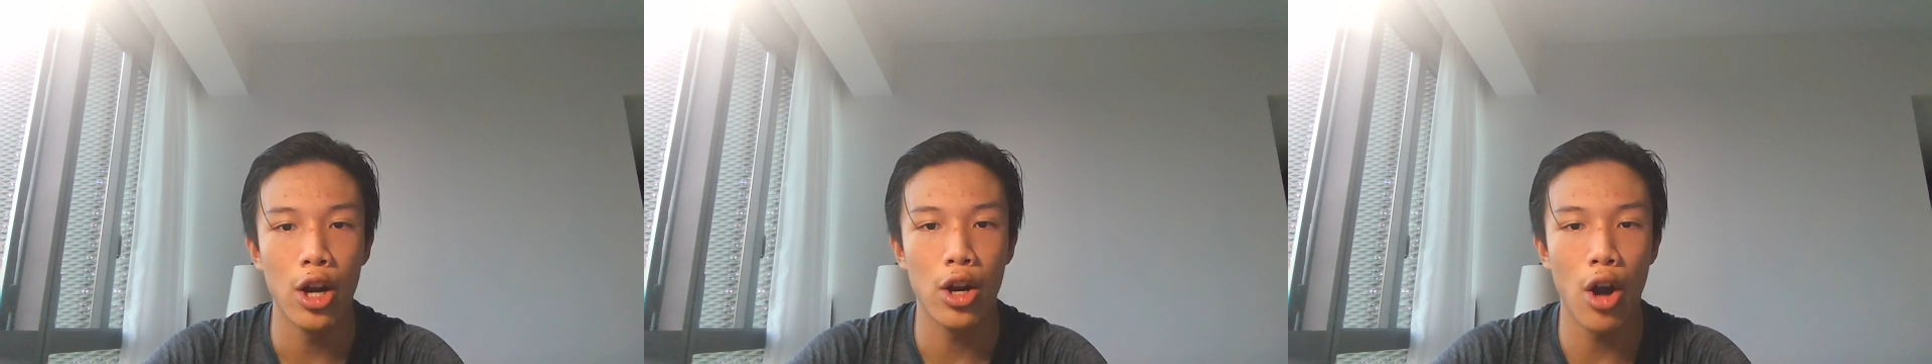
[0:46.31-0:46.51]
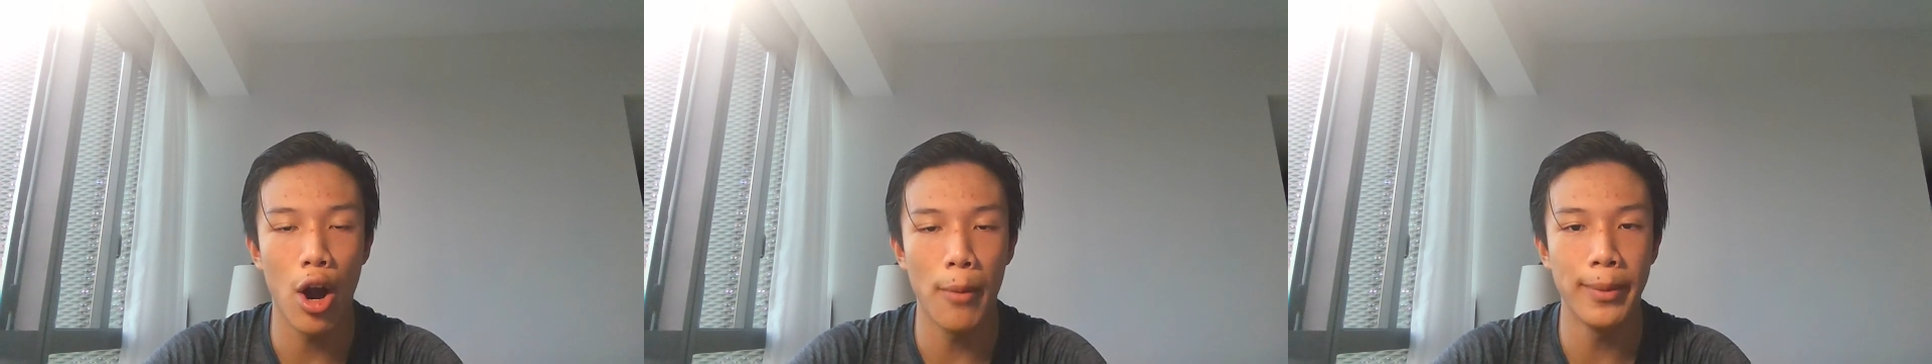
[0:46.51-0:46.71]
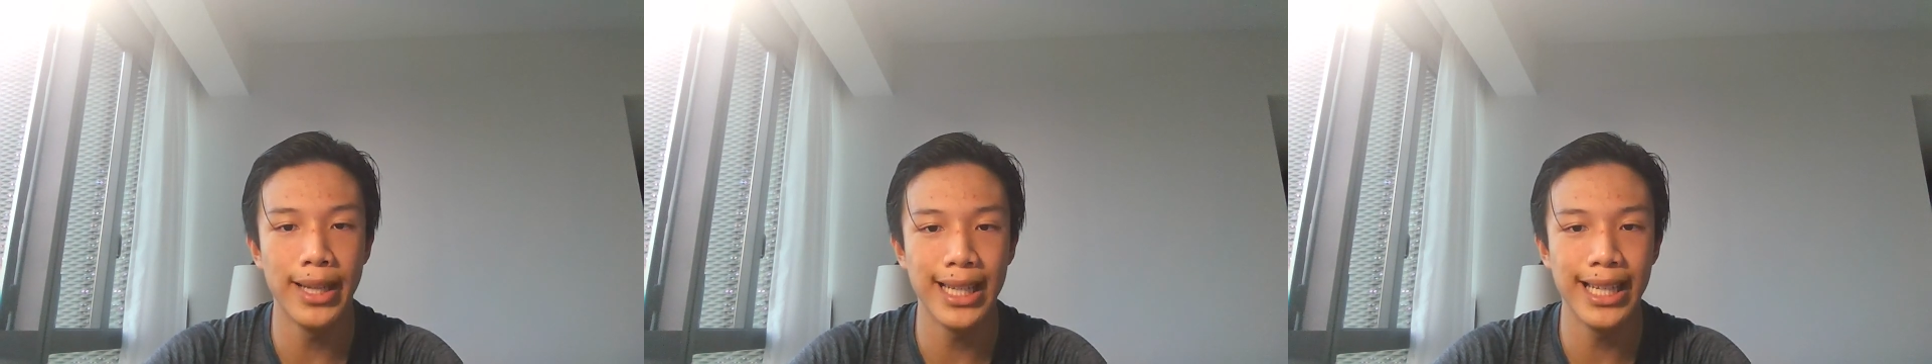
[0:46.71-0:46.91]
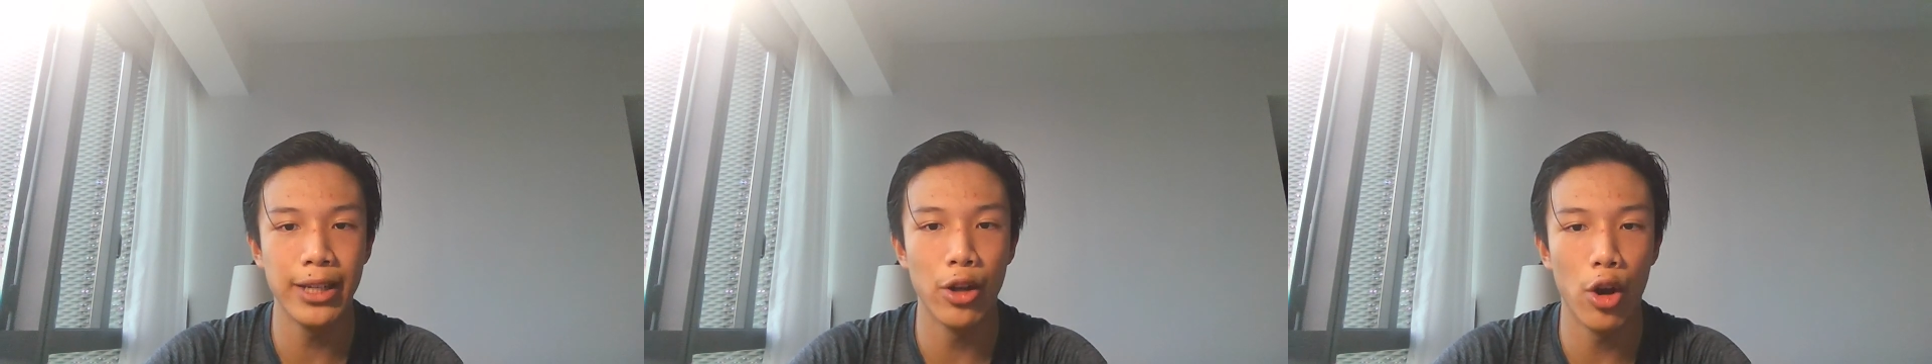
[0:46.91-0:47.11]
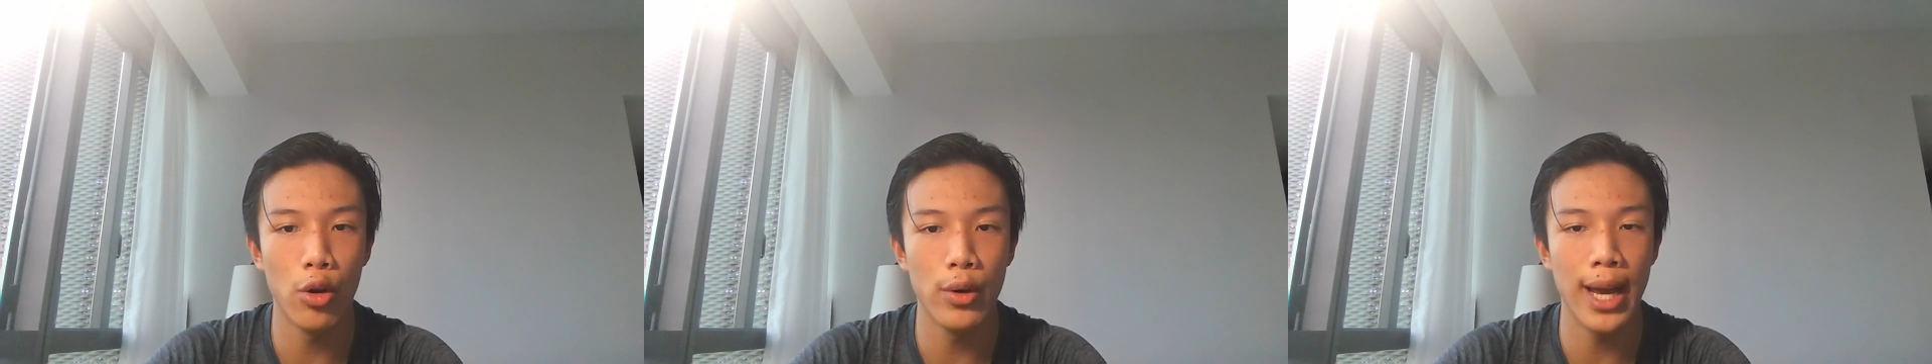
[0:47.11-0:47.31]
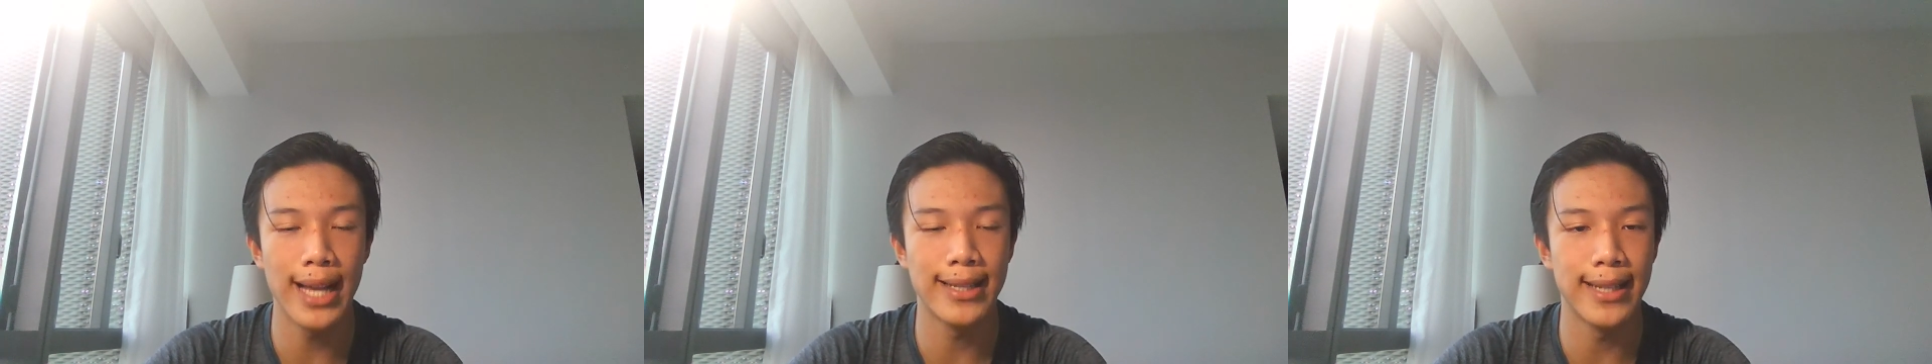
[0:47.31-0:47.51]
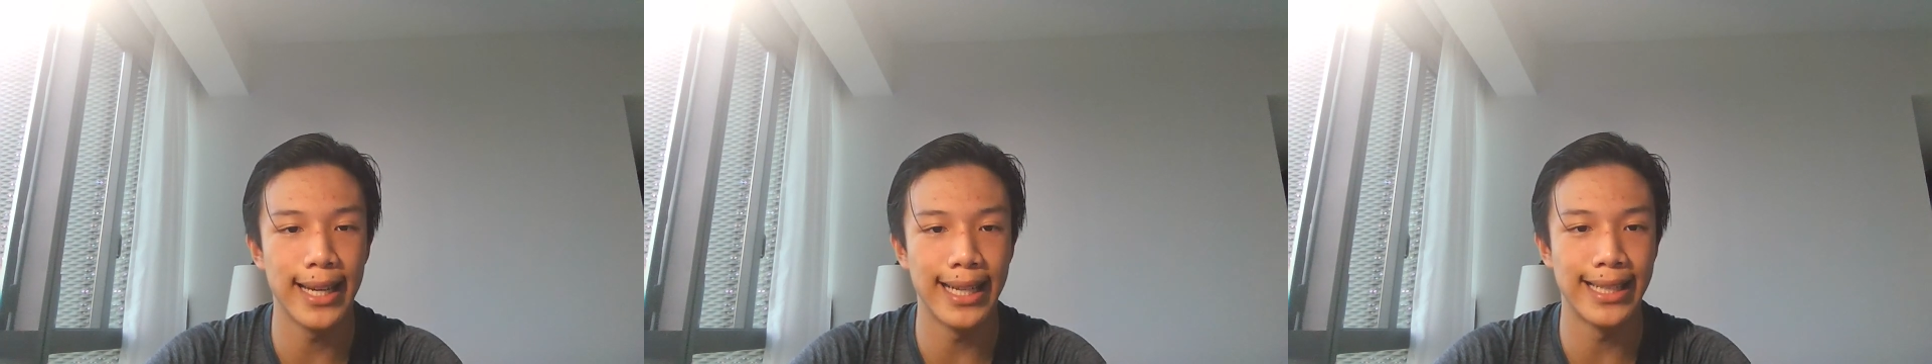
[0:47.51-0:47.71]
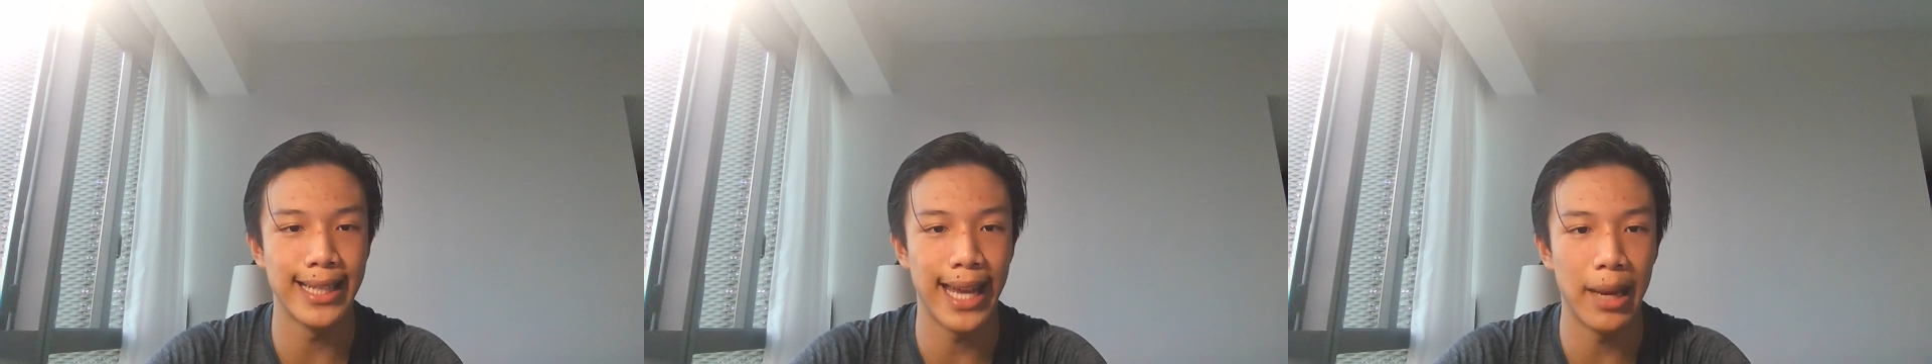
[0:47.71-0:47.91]
commonly known as
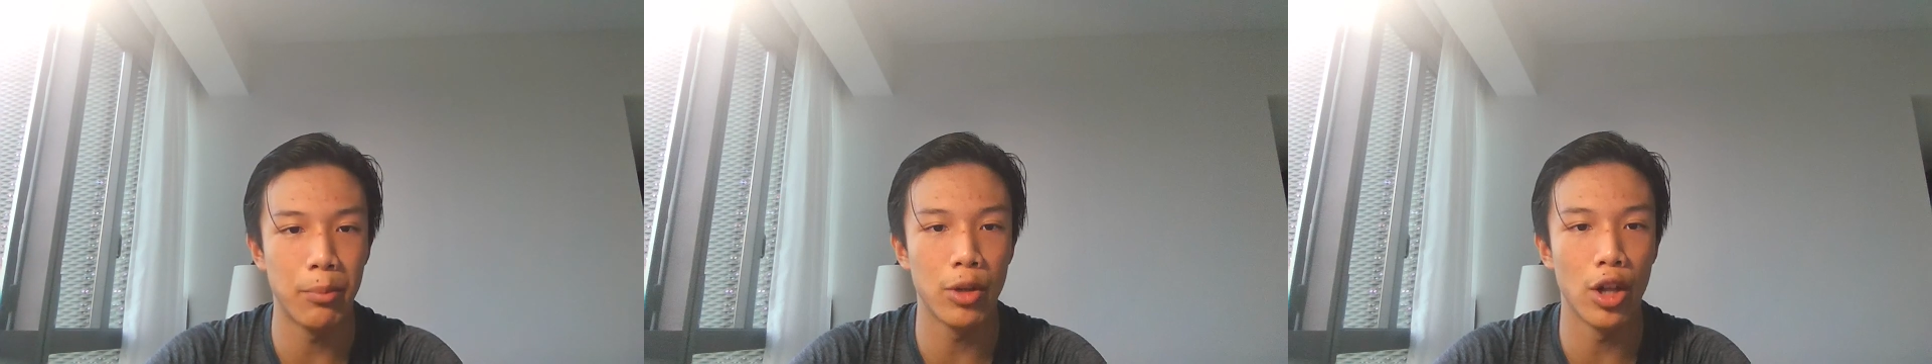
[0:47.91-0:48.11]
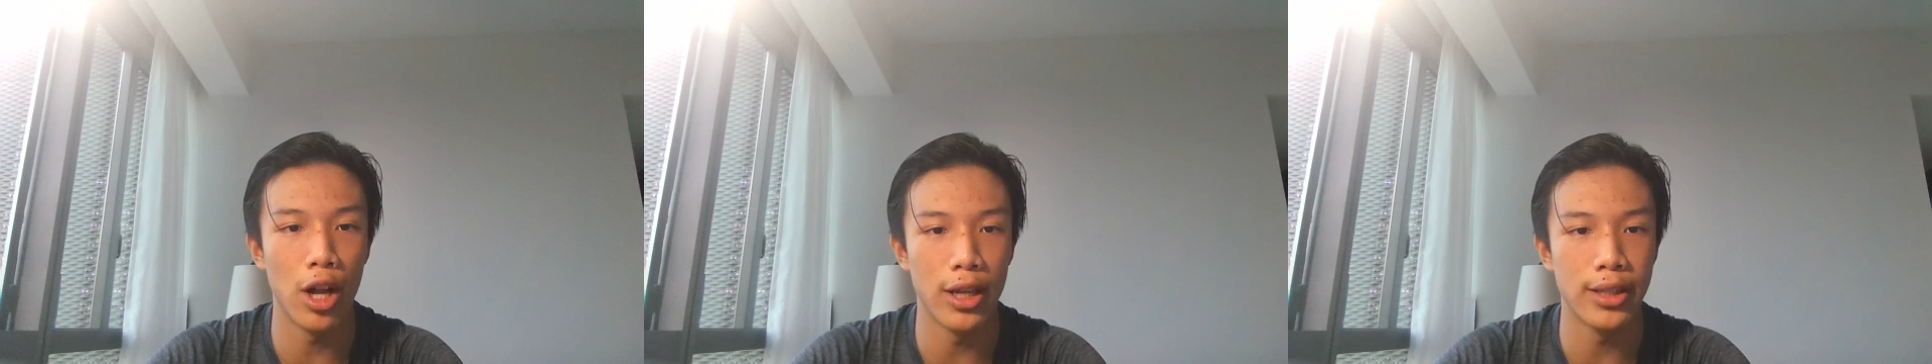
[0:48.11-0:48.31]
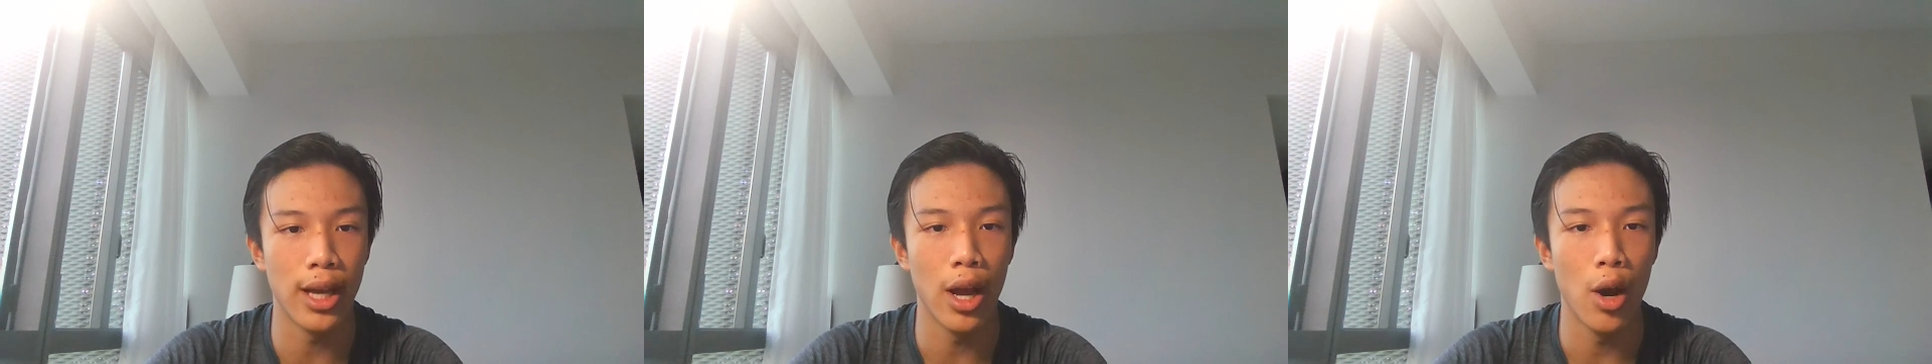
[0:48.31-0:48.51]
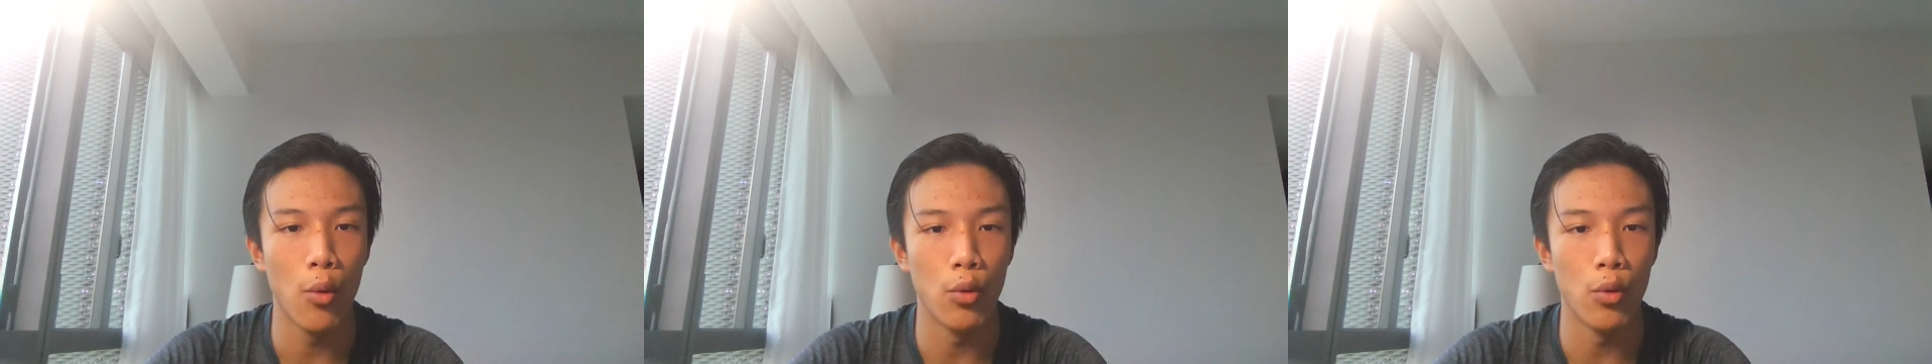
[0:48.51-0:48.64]
the escape clause,